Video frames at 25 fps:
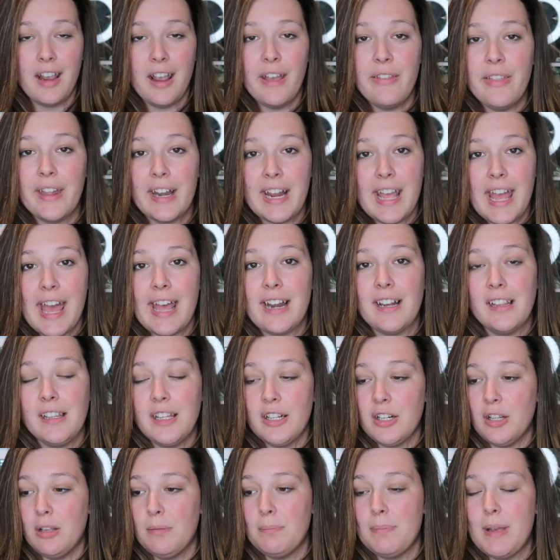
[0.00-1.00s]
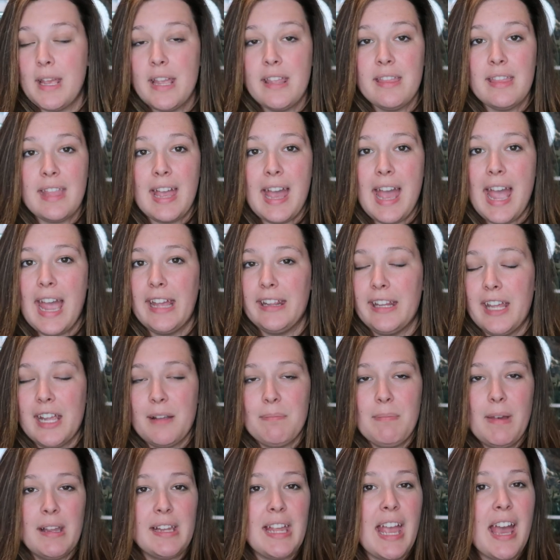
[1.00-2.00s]
And then I had a little bin that had
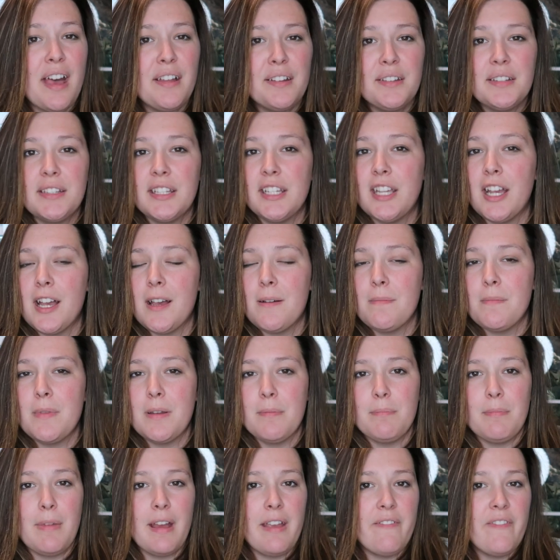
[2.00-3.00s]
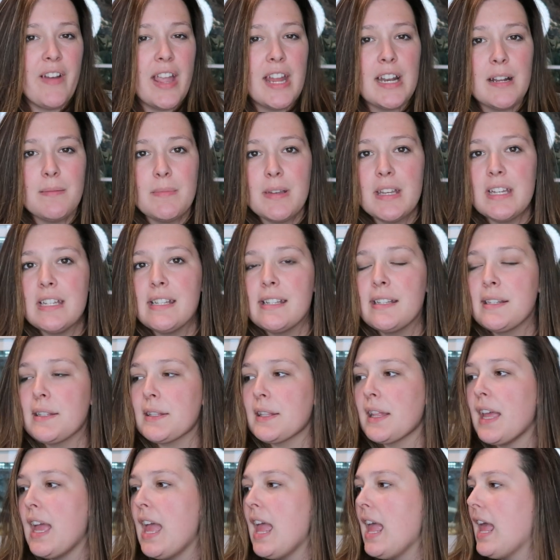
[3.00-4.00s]
like my calcium and my
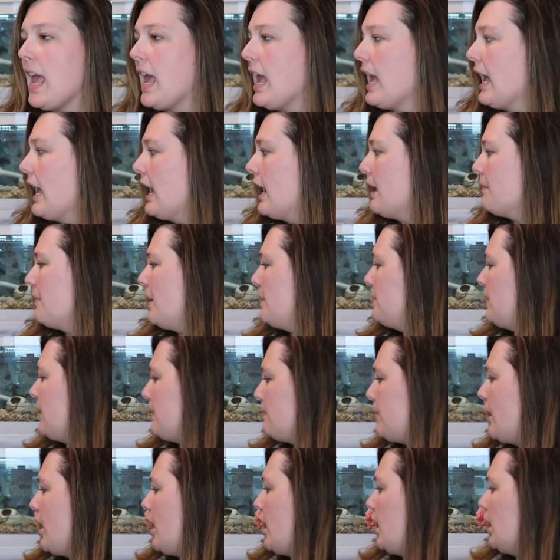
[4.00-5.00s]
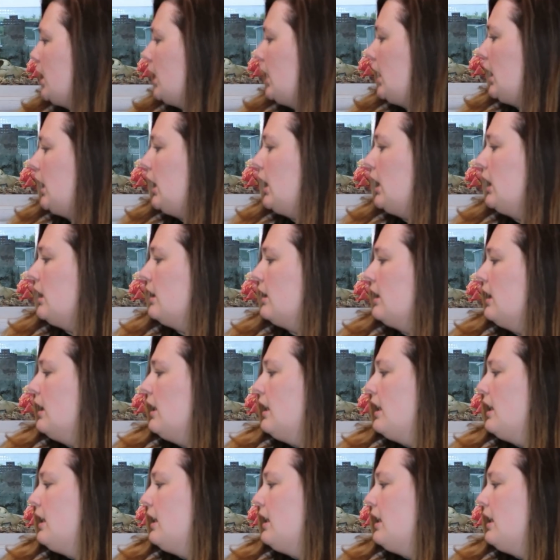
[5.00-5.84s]
vitamins and my bee pollen